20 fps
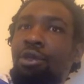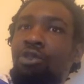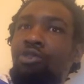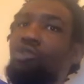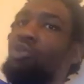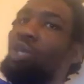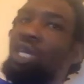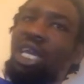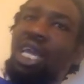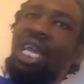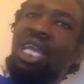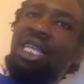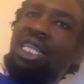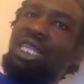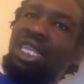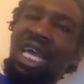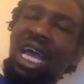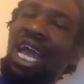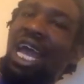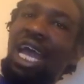You can't
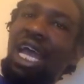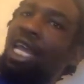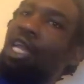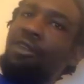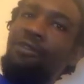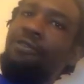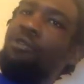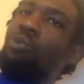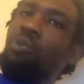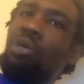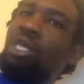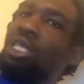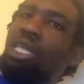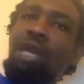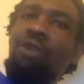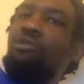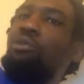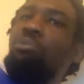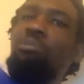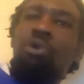die if you were
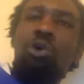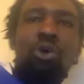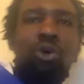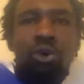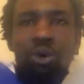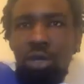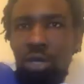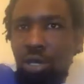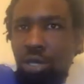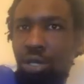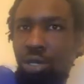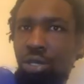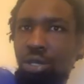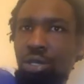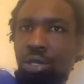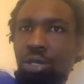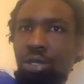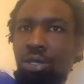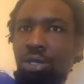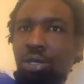never born.
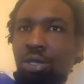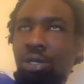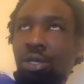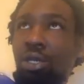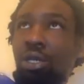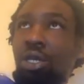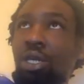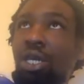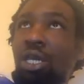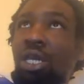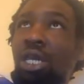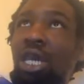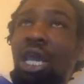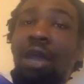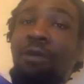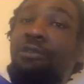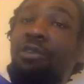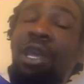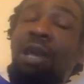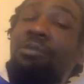
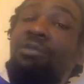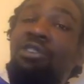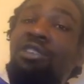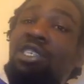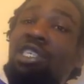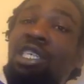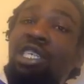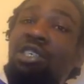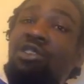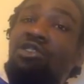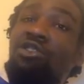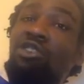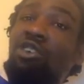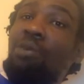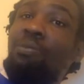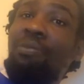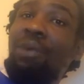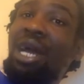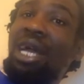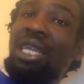Have you ever seen
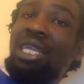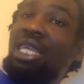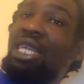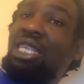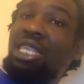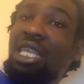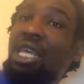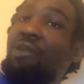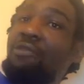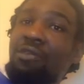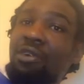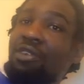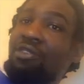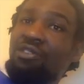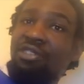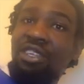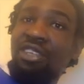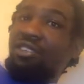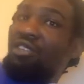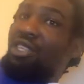somebody that never
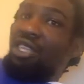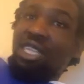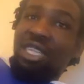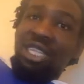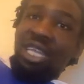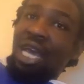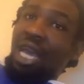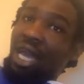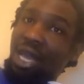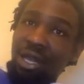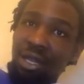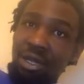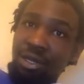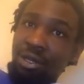existed die?